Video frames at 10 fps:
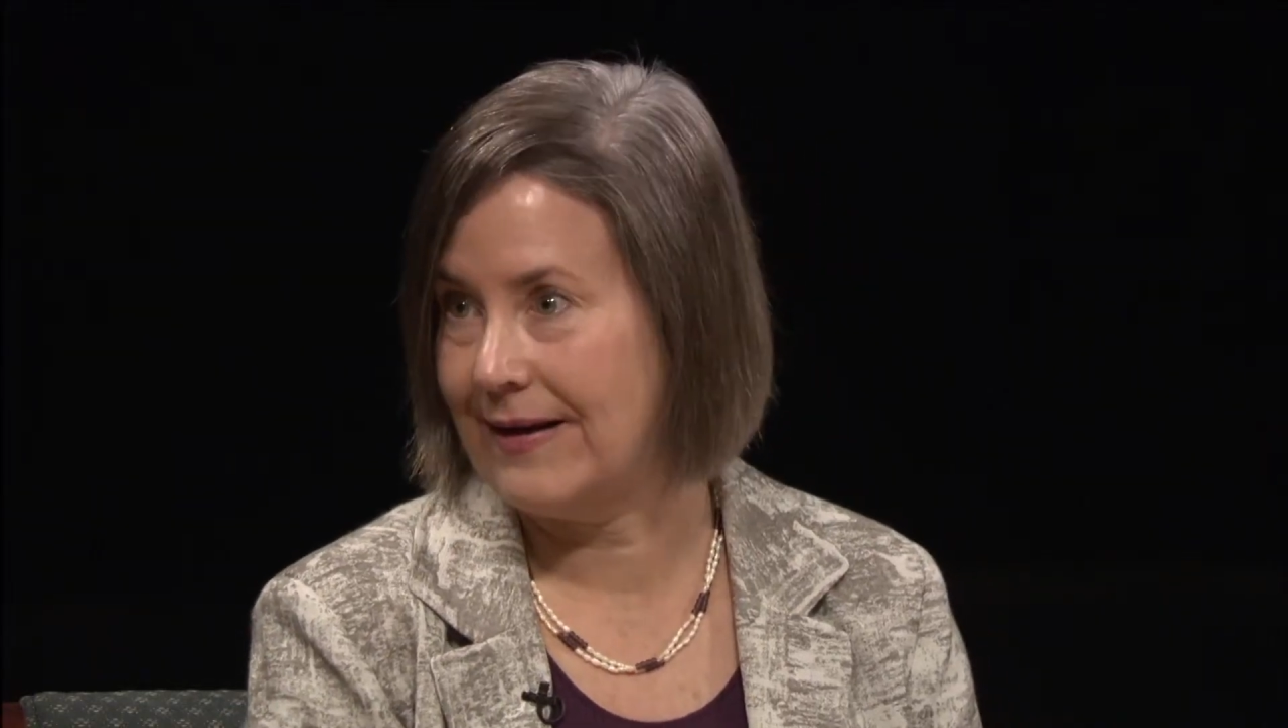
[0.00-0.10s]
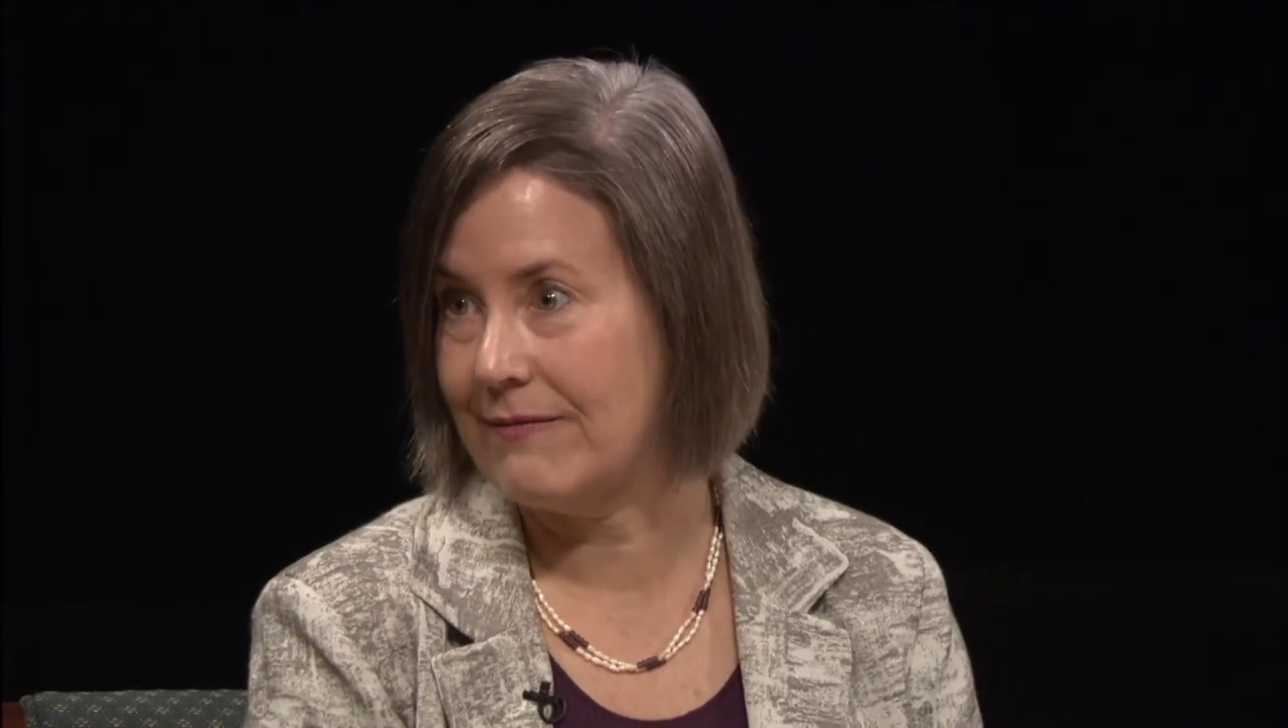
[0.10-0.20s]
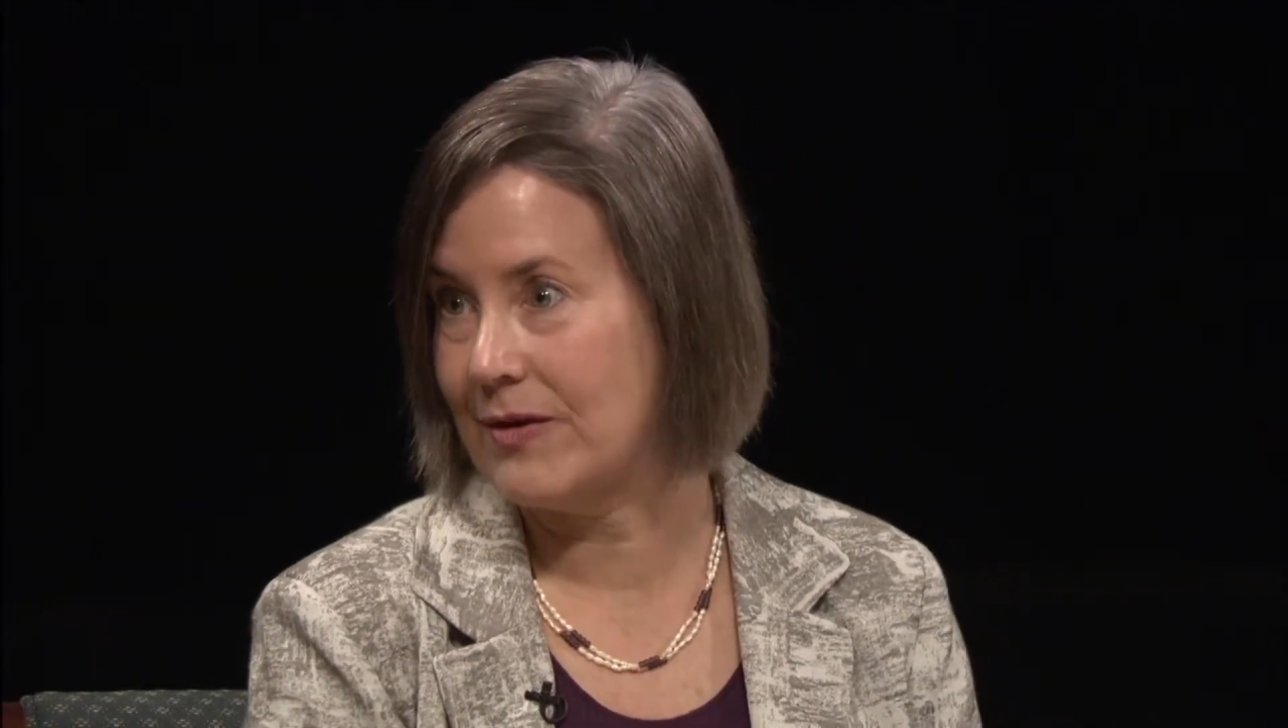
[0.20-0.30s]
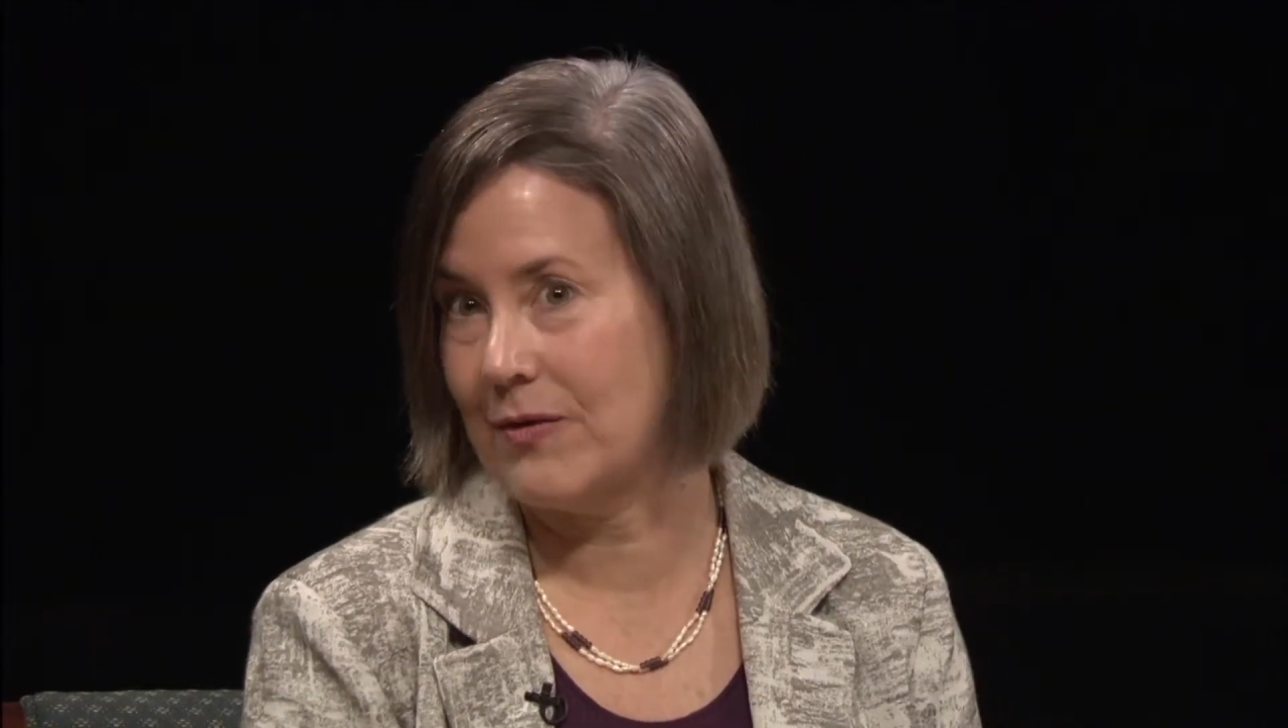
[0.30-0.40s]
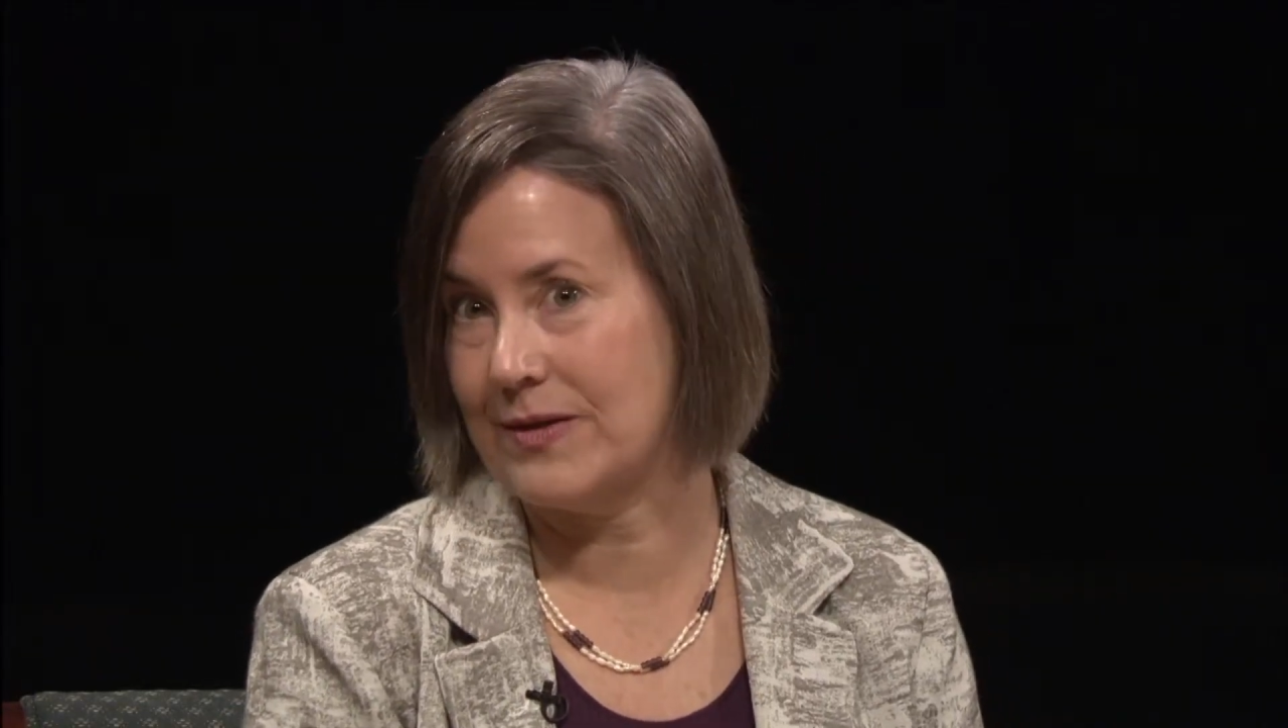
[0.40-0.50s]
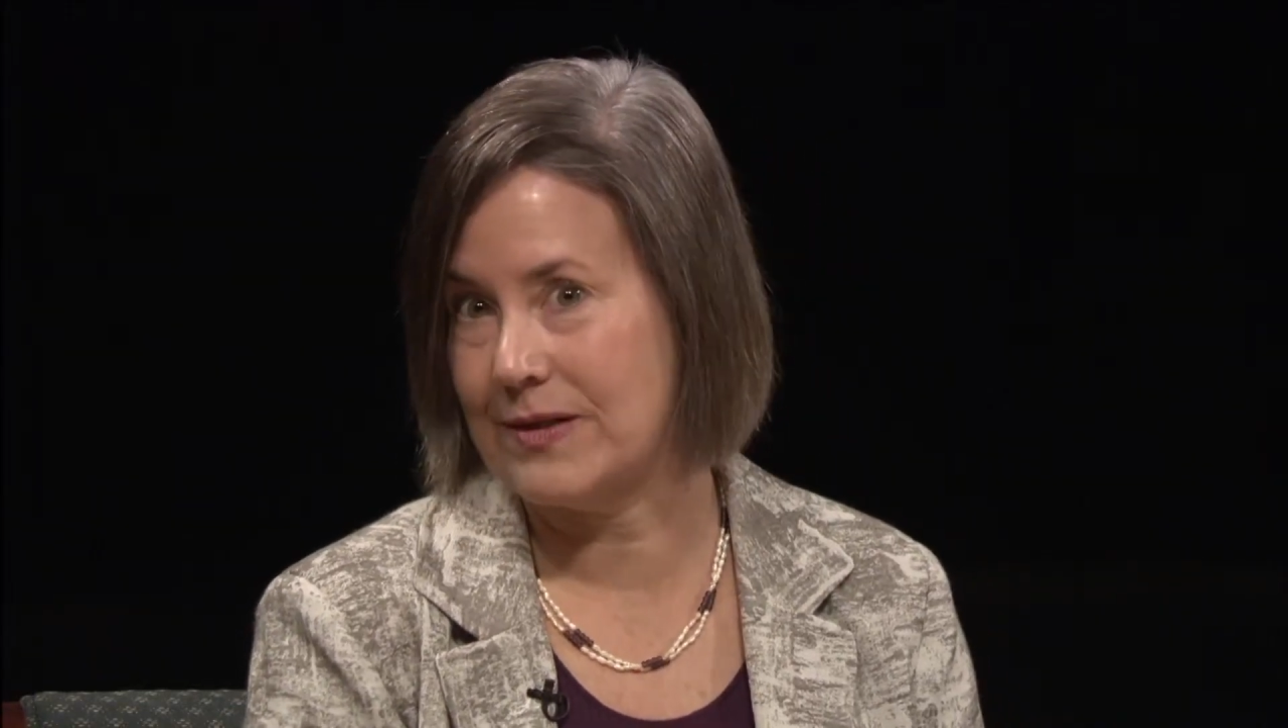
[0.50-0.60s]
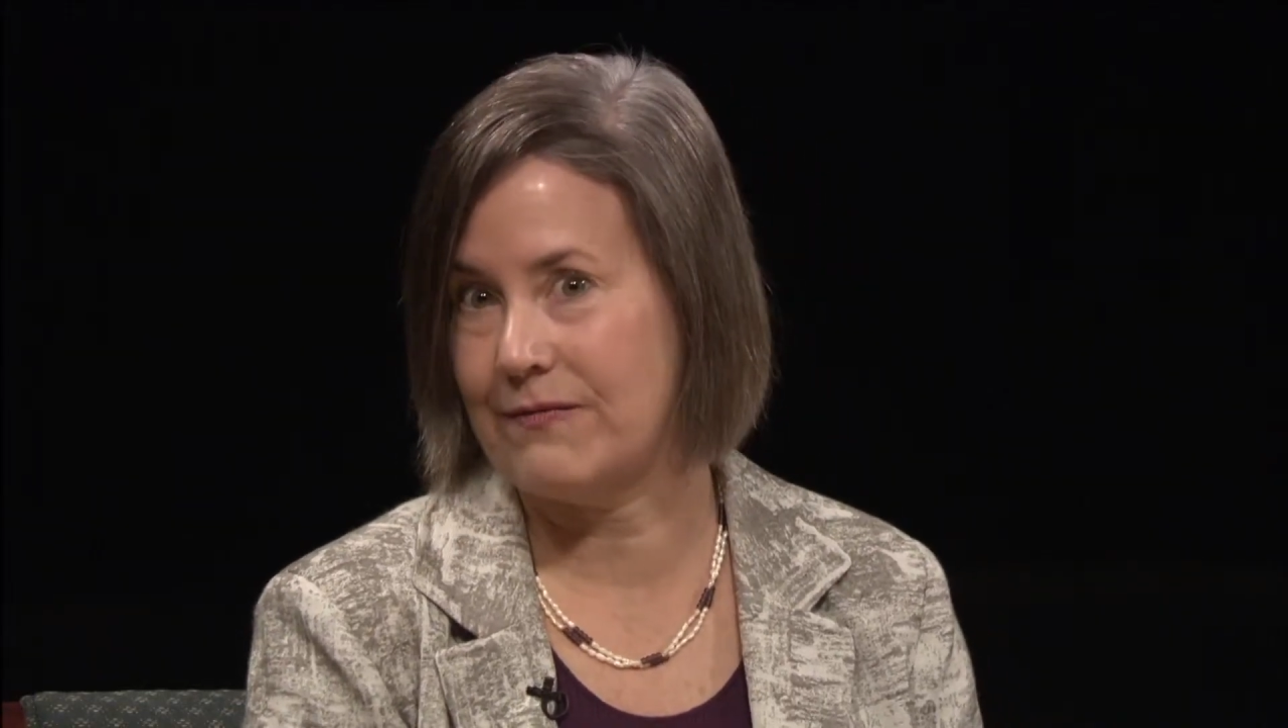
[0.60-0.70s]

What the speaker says: even though this